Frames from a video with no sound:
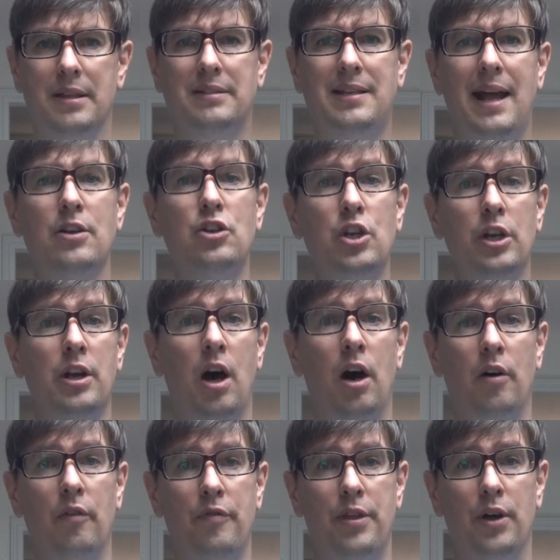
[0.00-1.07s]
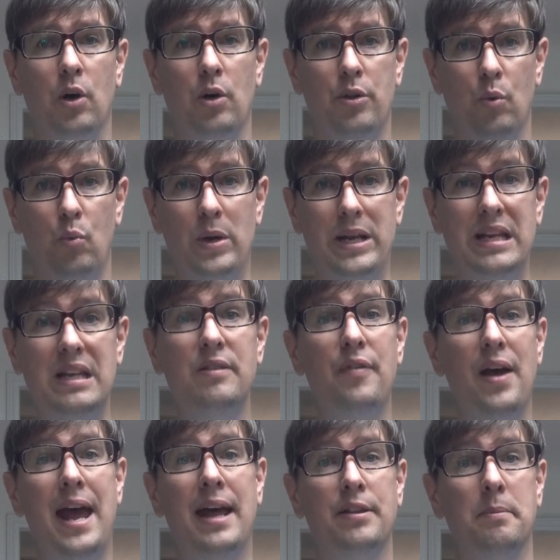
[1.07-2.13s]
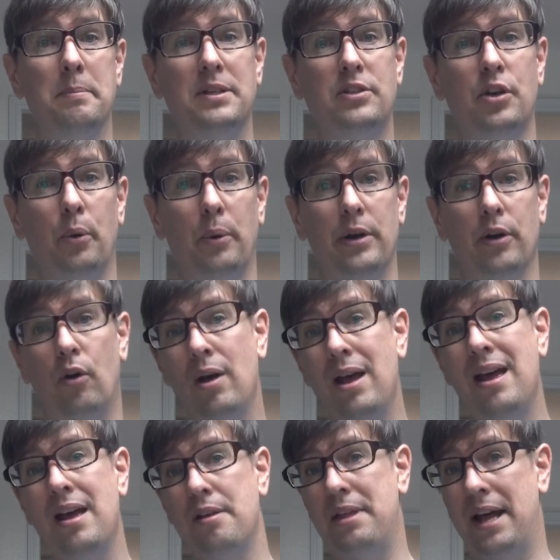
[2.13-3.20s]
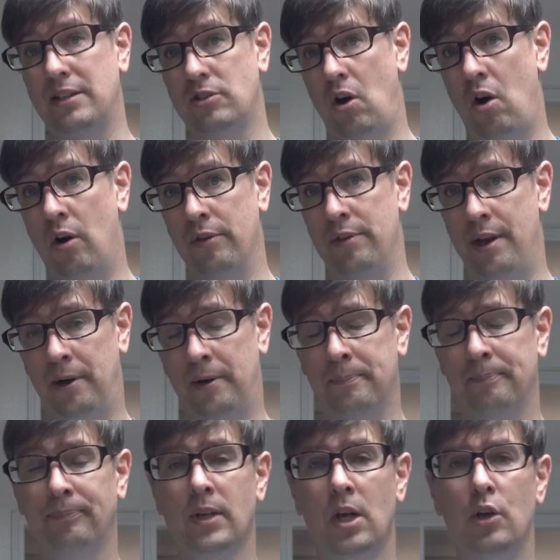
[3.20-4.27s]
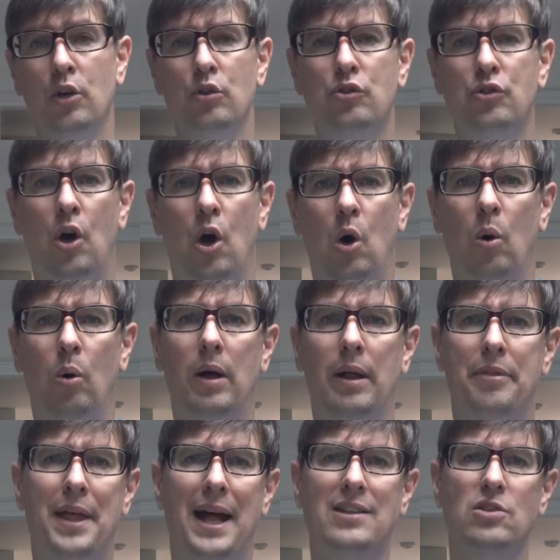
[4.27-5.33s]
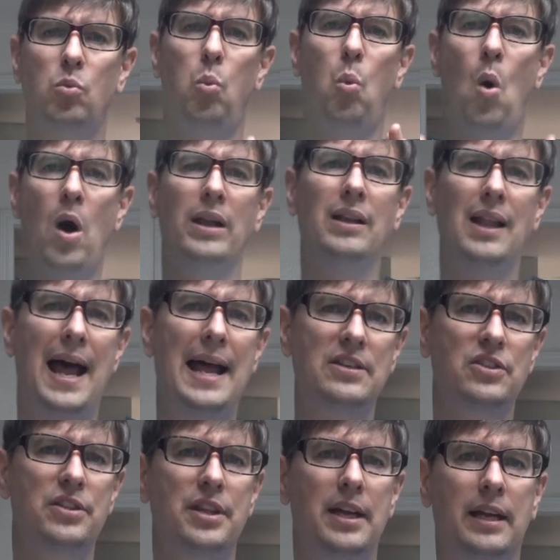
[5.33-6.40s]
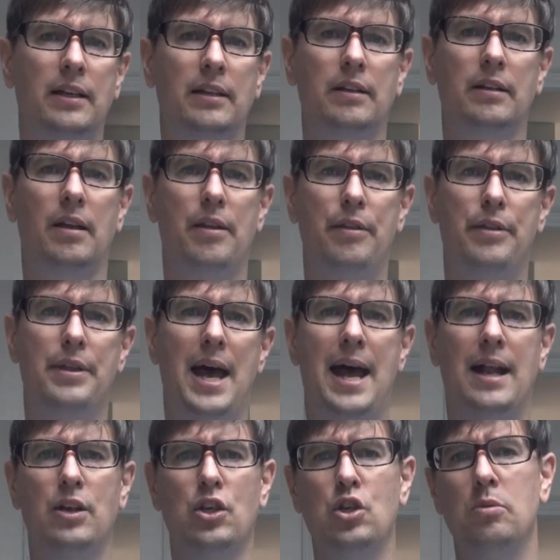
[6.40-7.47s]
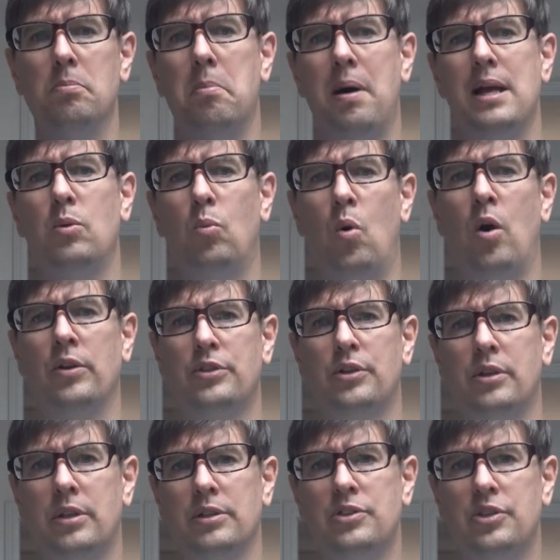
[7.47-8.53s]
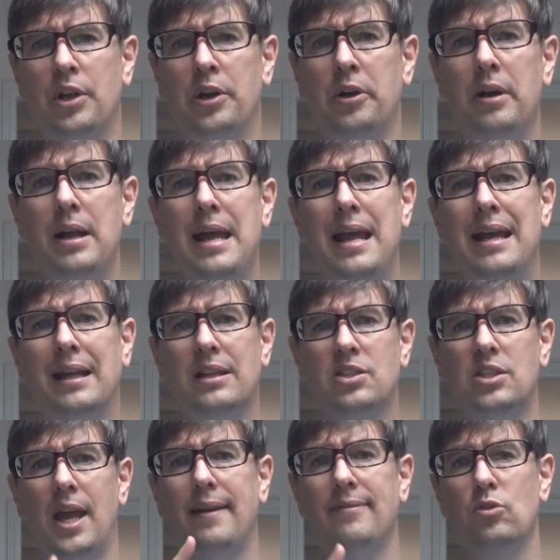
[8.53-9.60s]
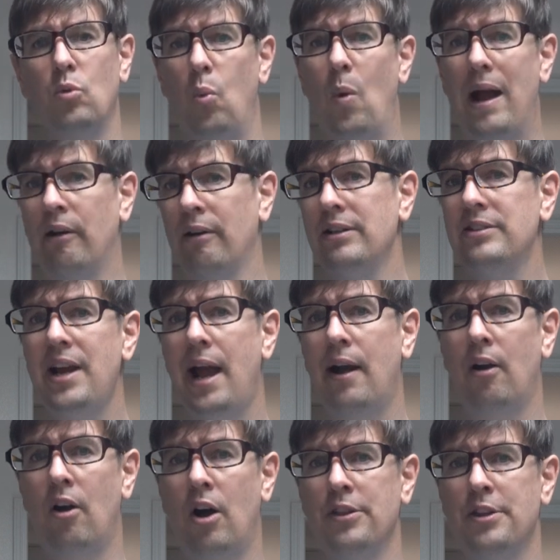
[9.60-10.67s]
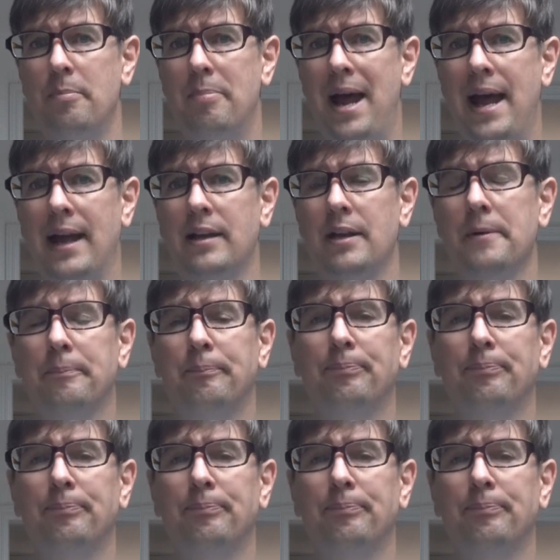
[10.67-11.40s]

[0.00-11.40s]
tension of the weave and the material that's on there. So that's one last thing that you might want to consider. It saves wear and tear on the bag,